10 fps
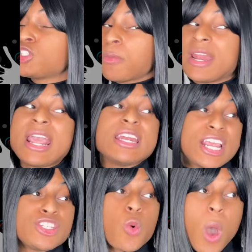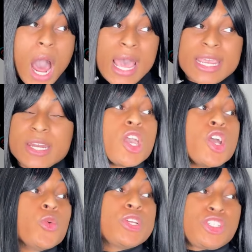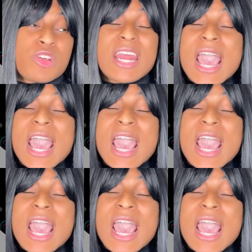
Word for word: terminate nationwide, restrict